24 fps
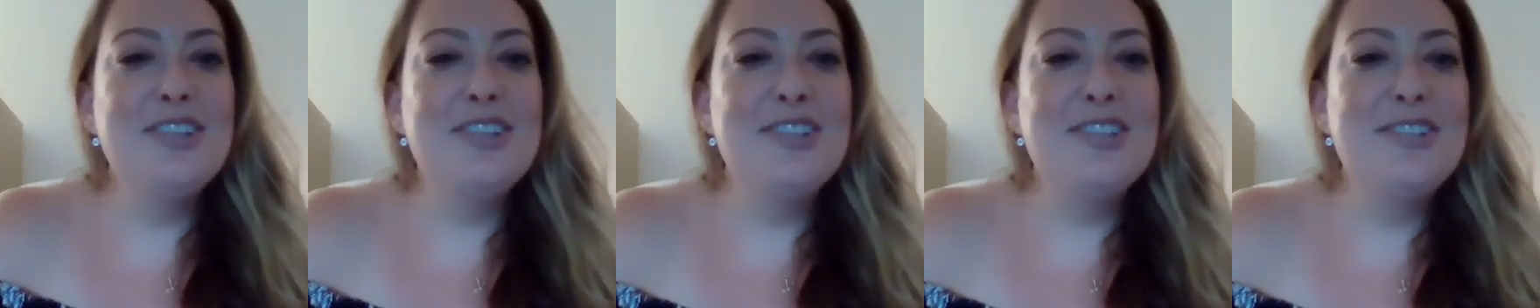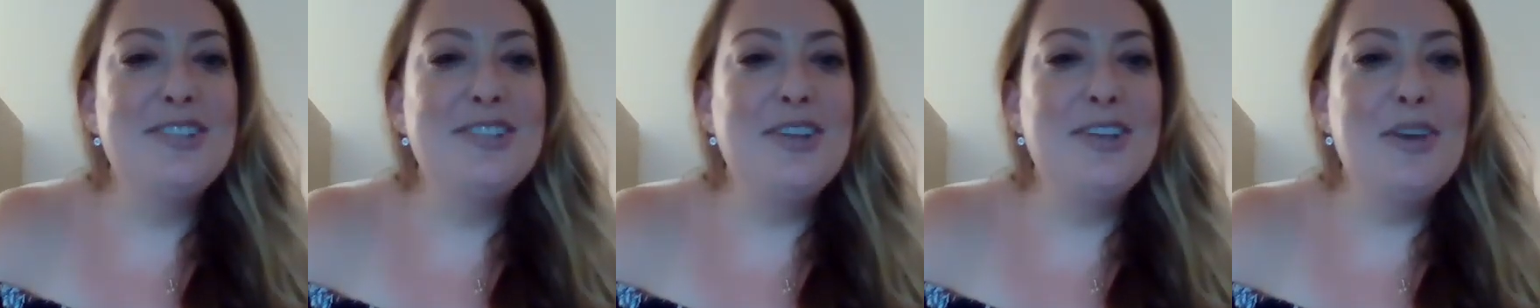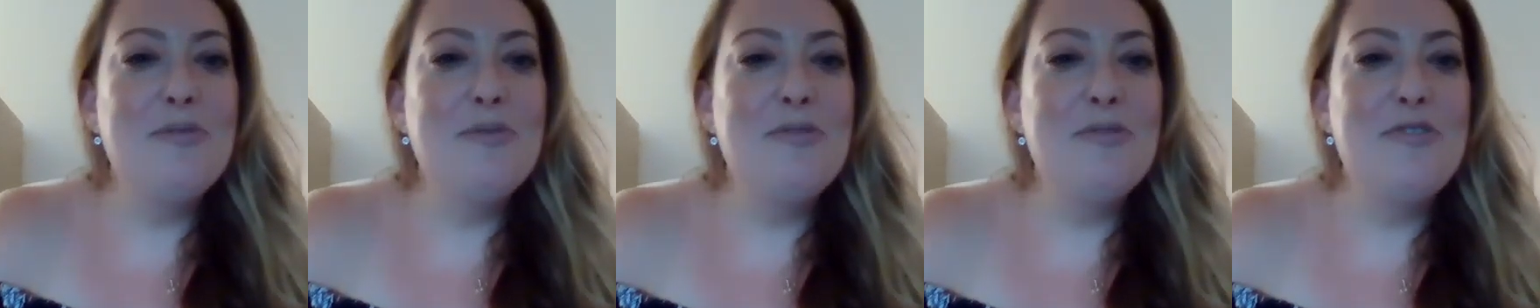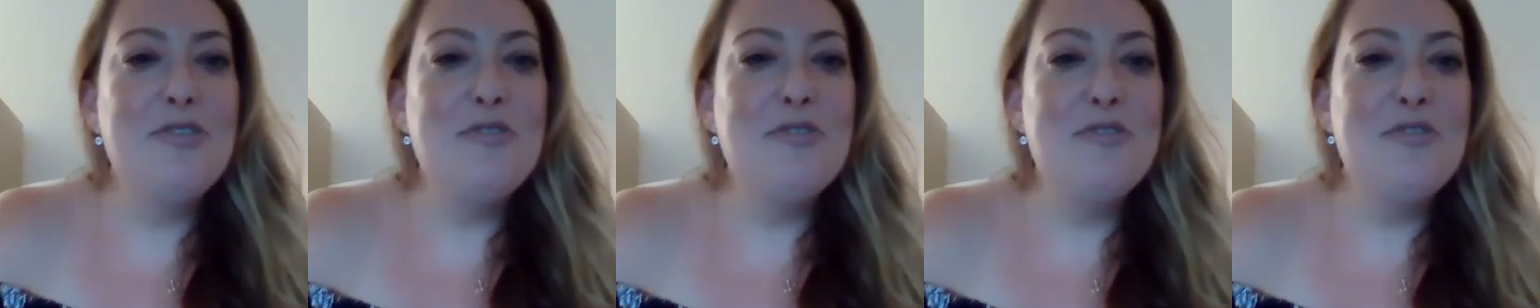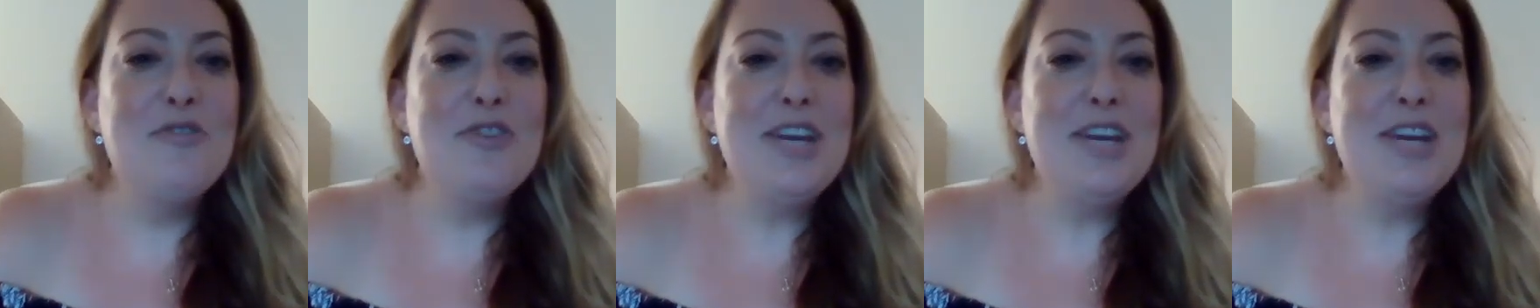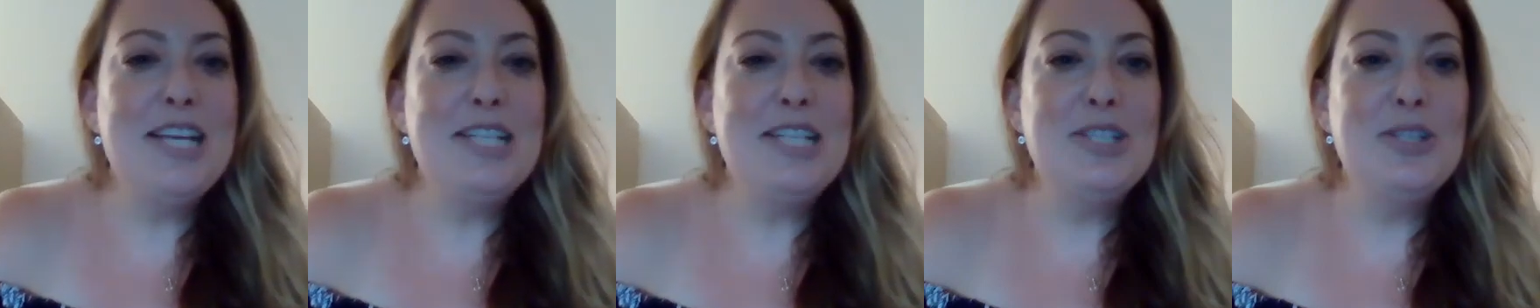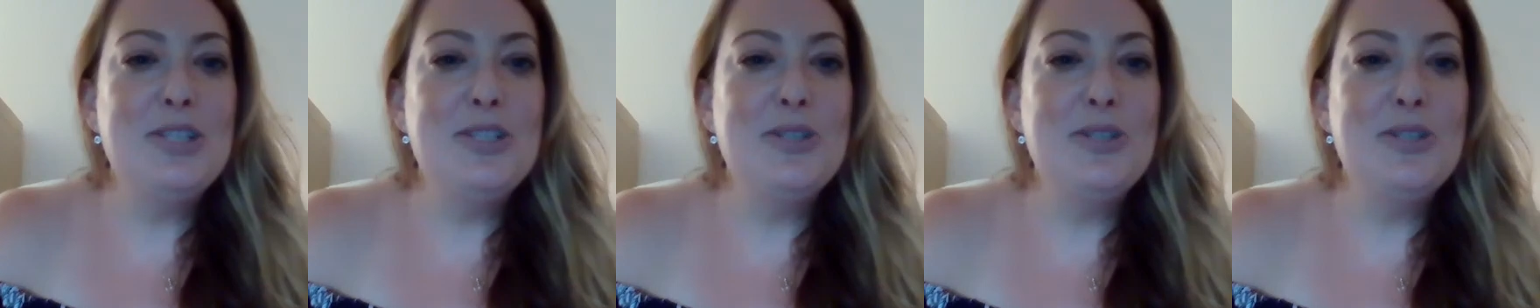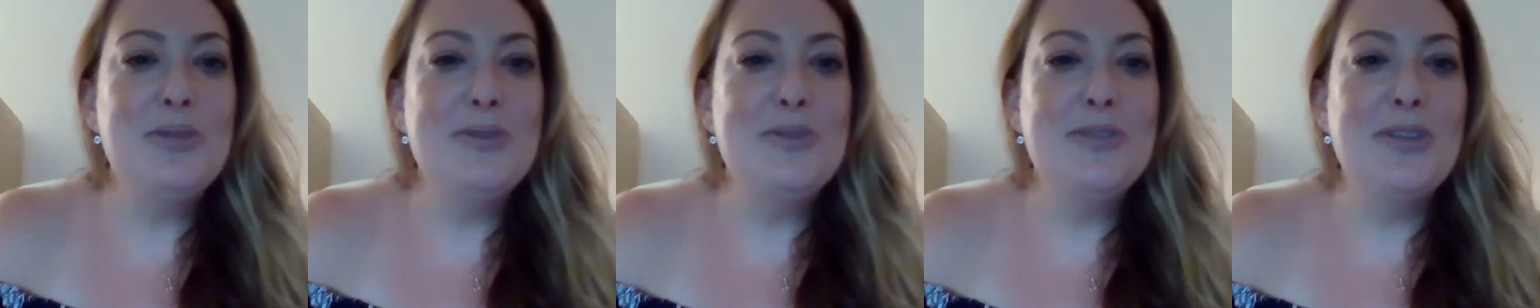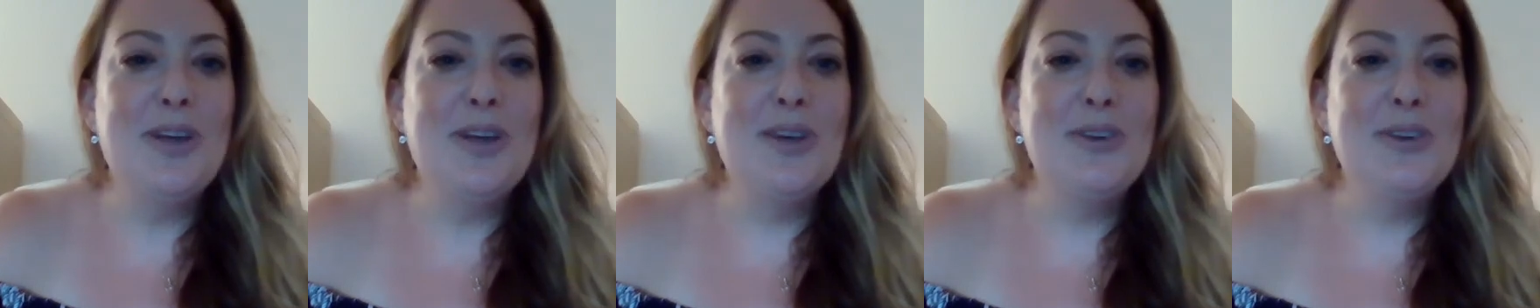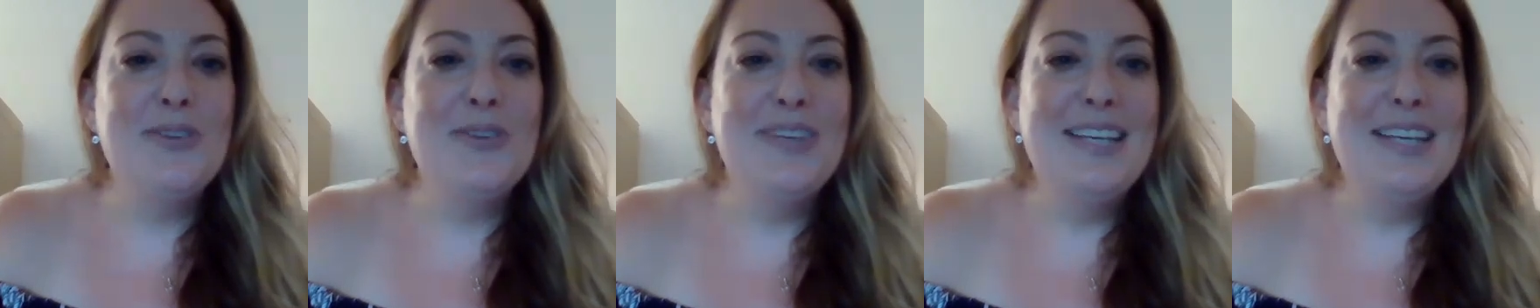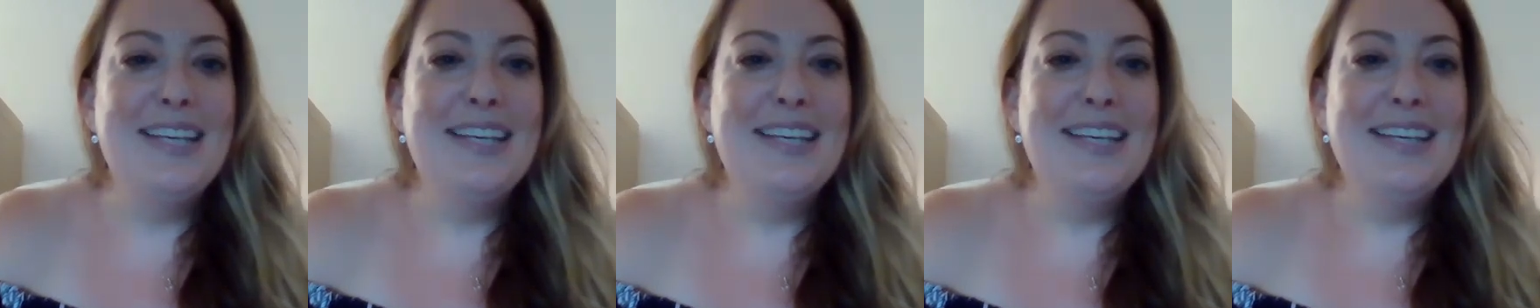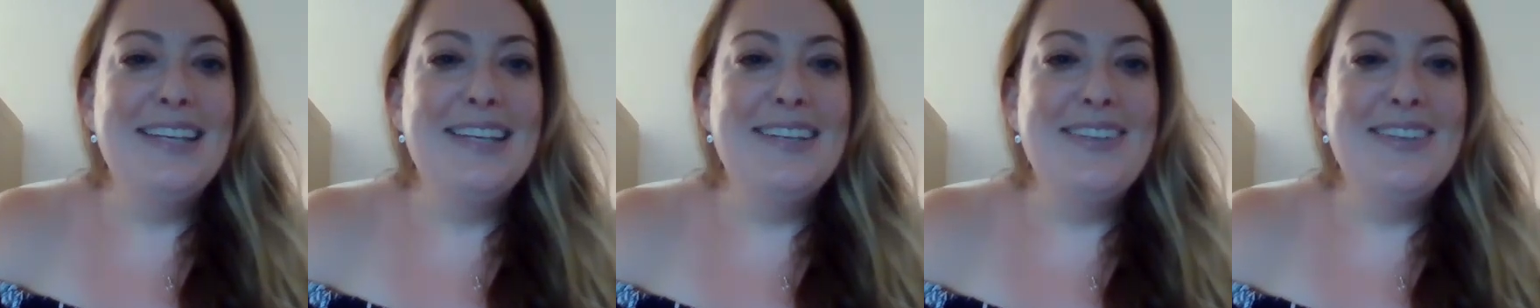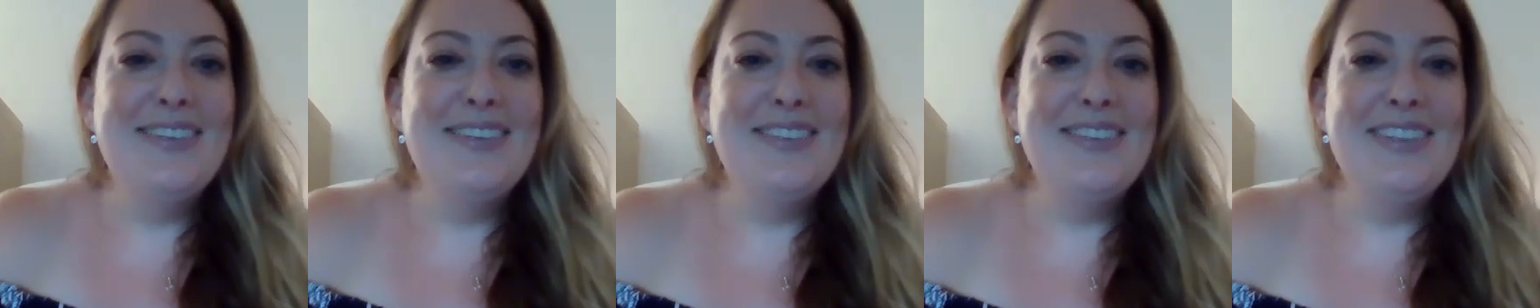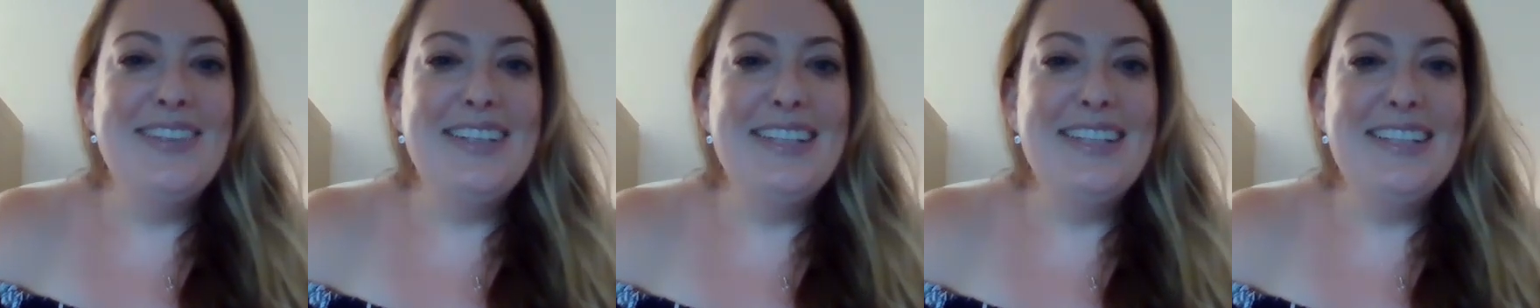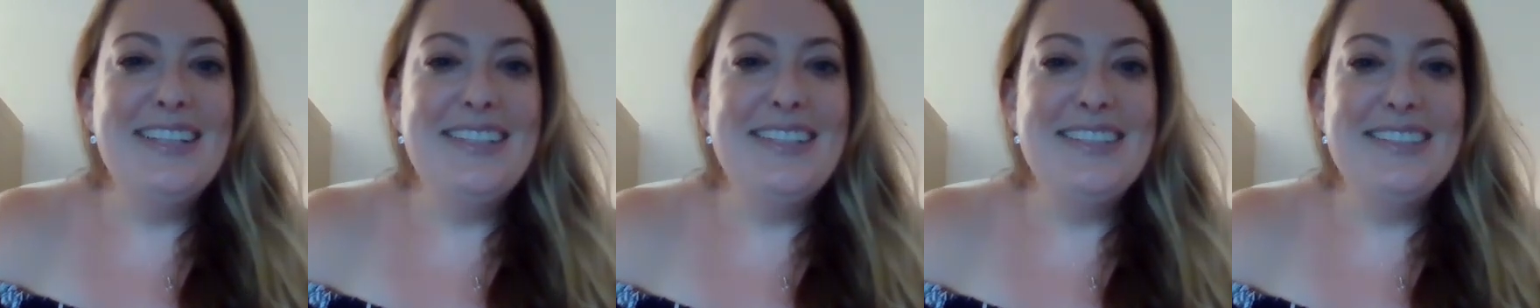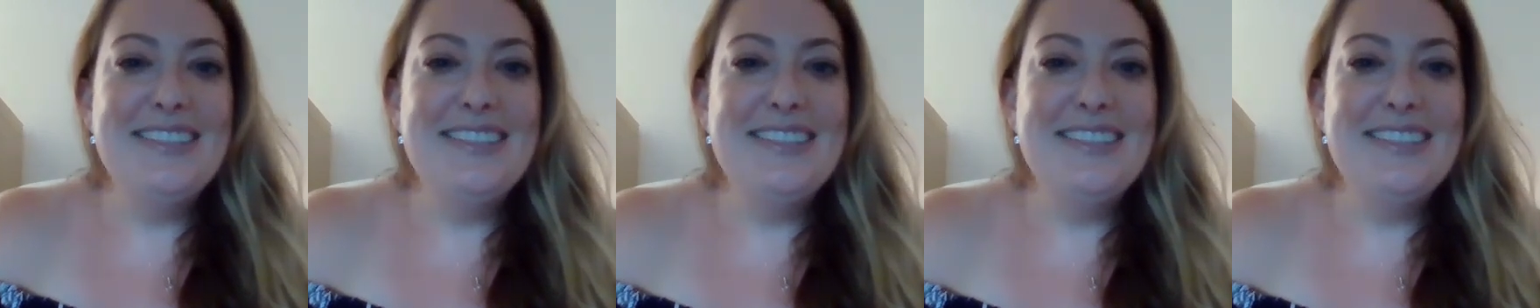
just feel free to do so. All right.